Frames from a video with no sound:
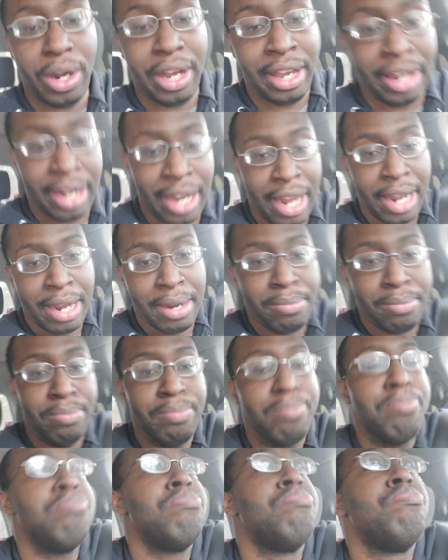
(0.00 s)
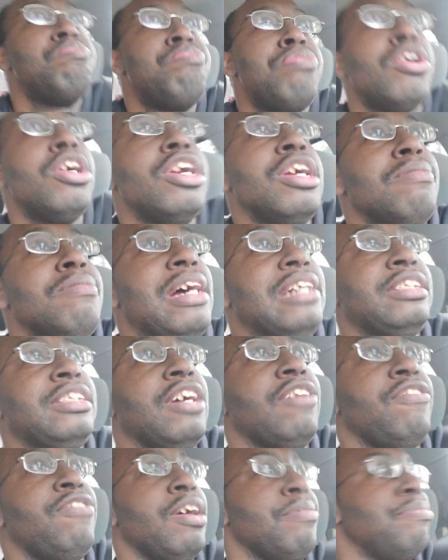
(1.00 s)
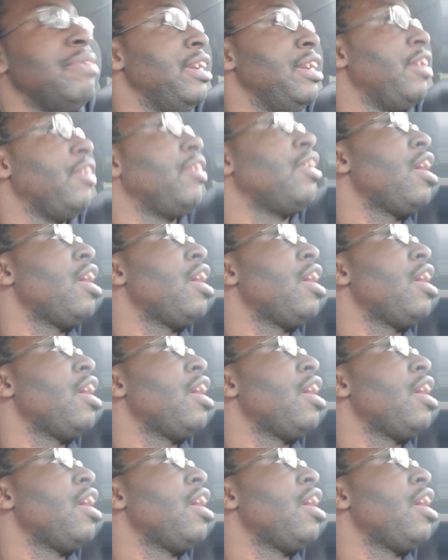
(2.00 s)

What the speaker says: and I am burning myself up in here.